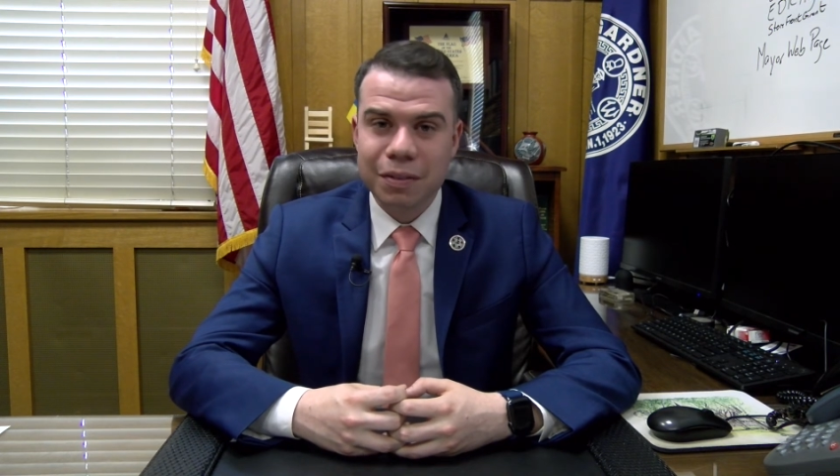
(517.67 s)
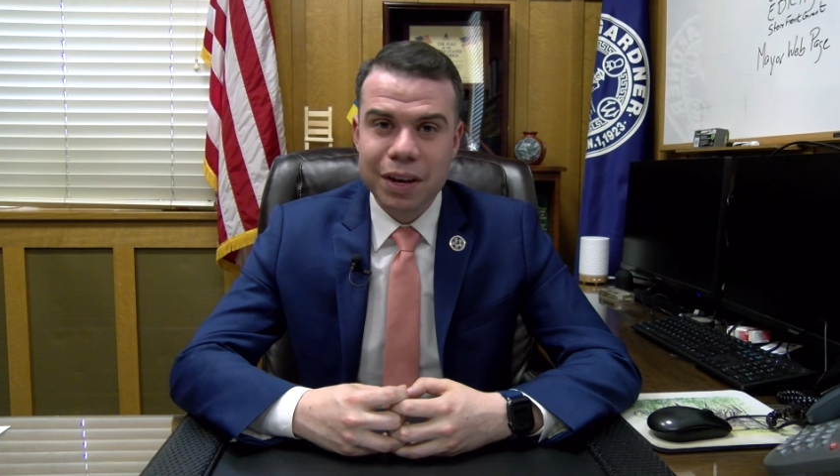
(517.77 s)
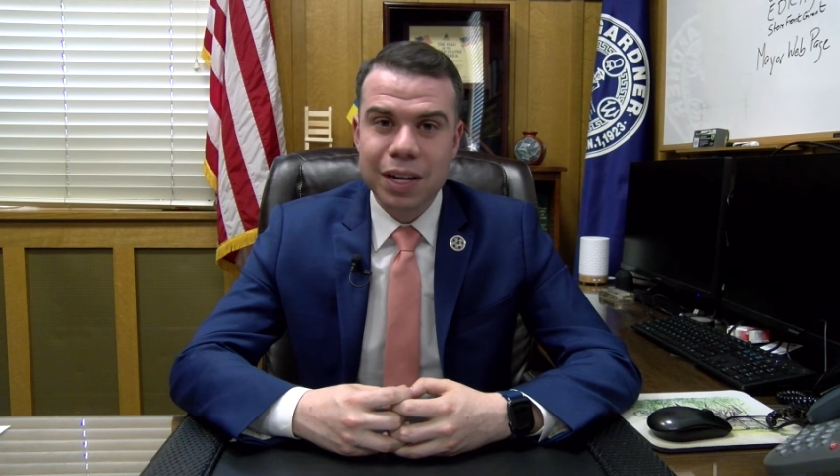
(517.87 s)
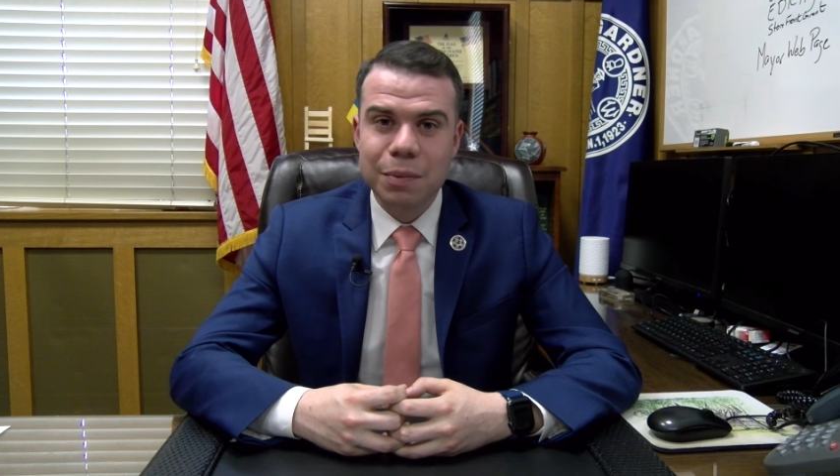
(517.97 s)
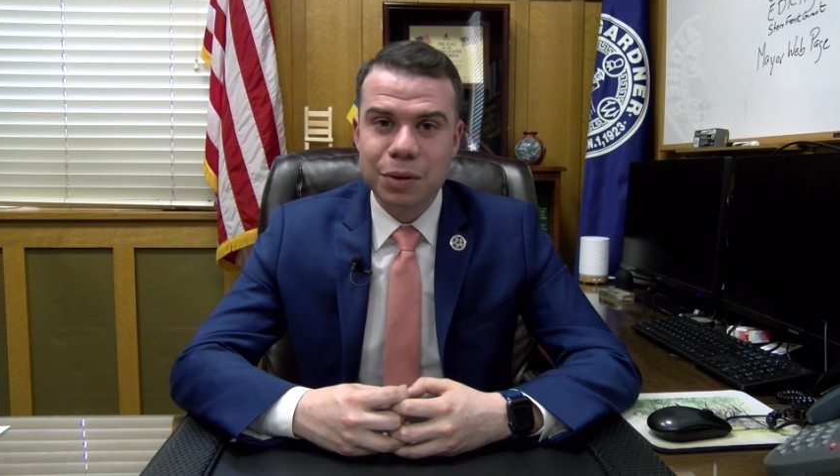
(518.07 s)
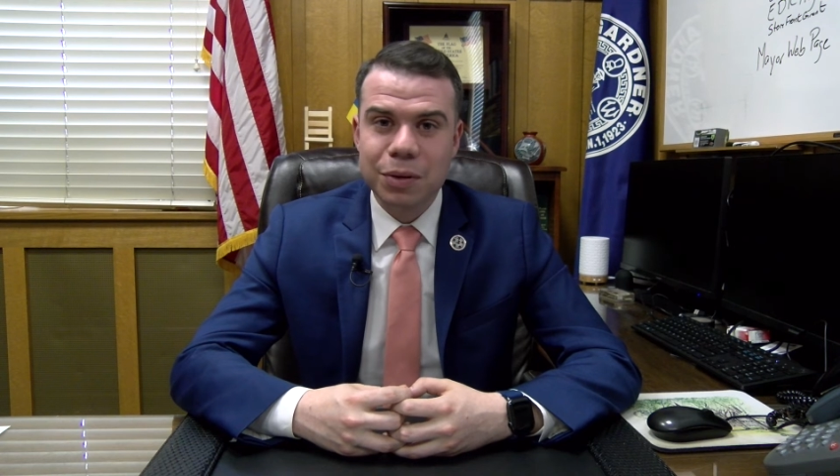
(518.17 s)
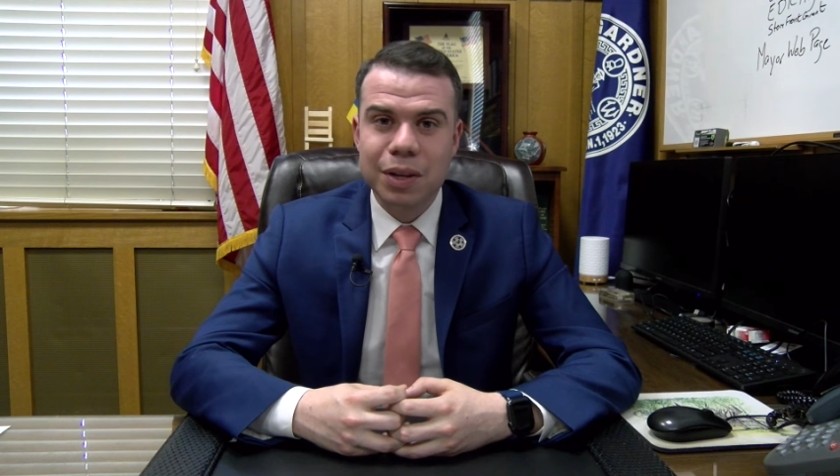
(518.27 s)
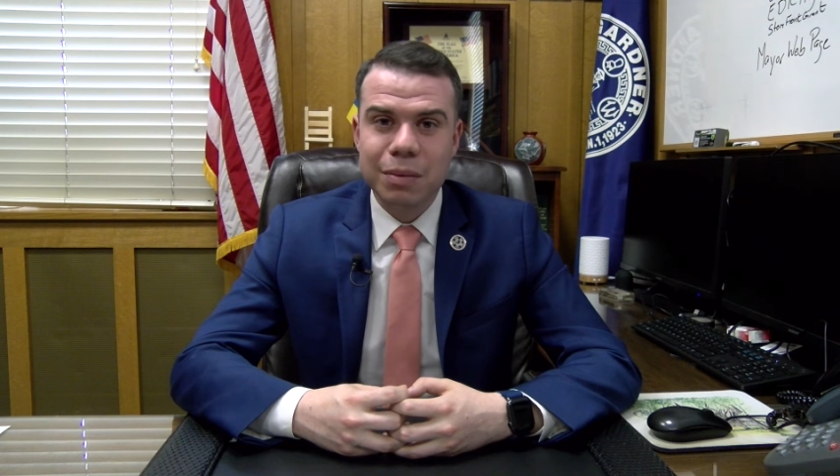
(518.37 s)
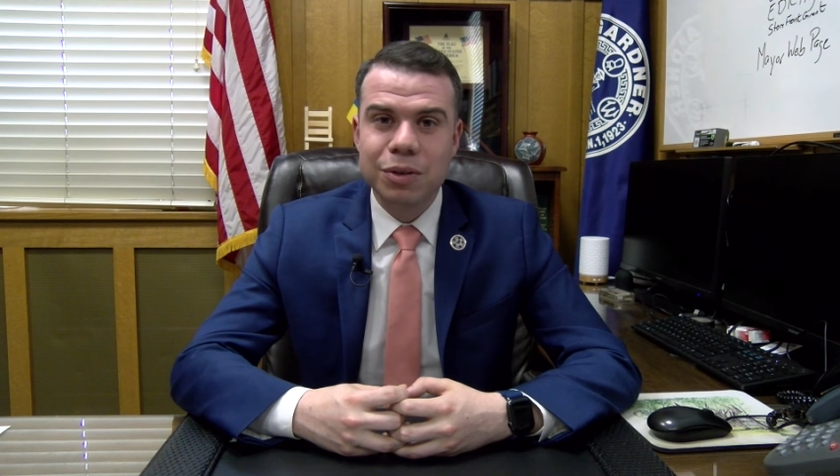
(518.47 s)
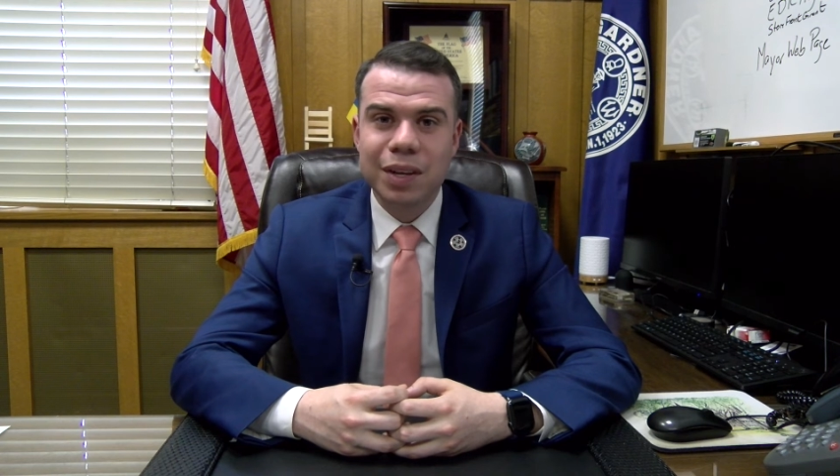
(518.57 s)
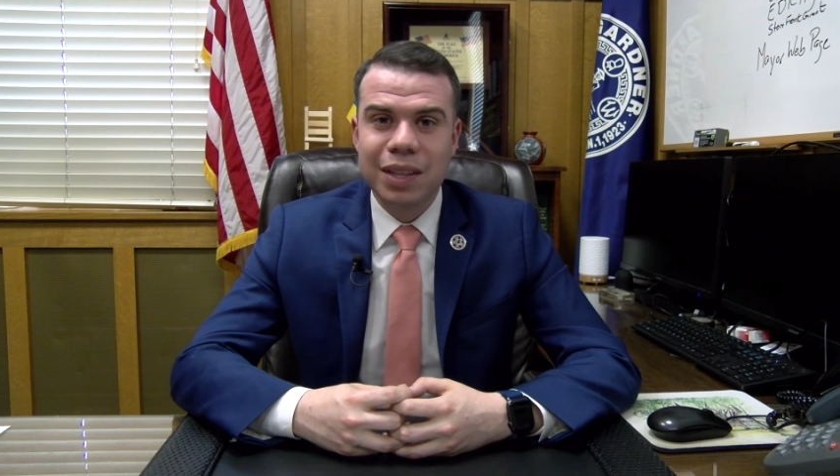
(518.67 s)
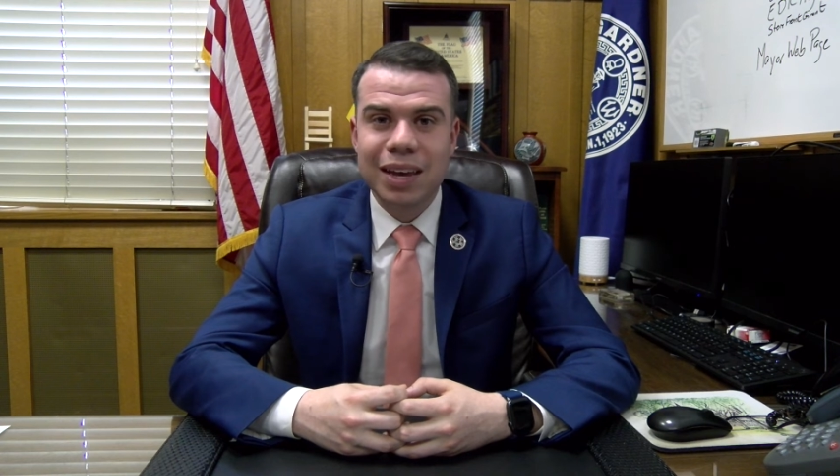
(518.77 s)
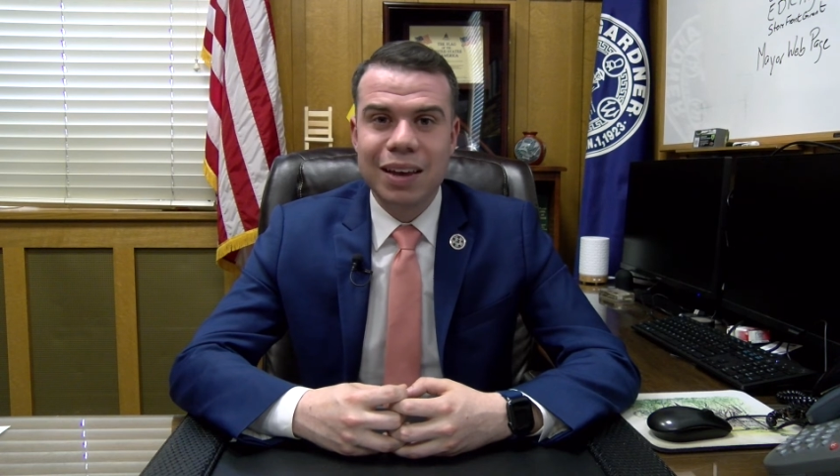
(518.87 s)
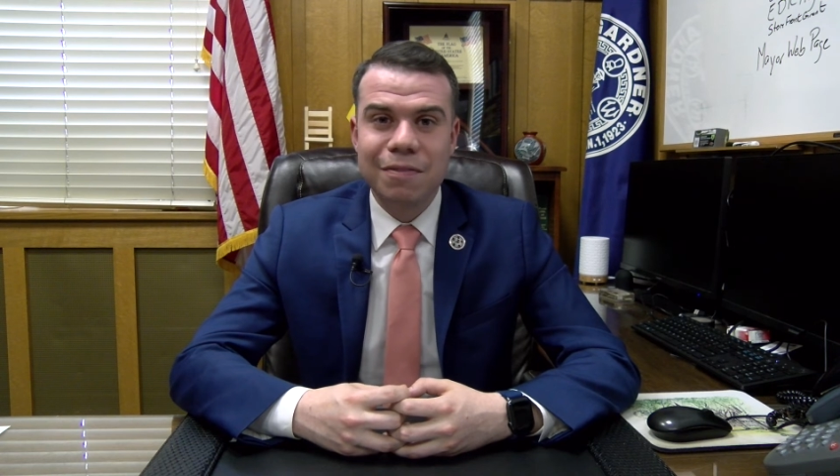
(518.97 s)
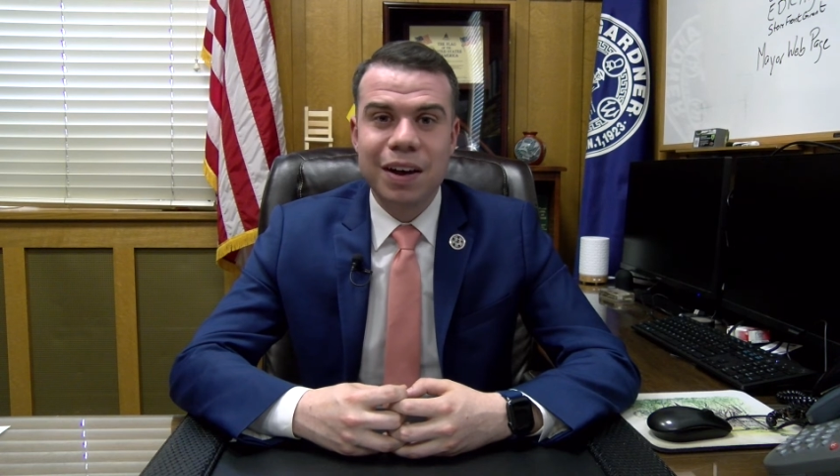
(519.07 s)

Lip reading: available to them so that they can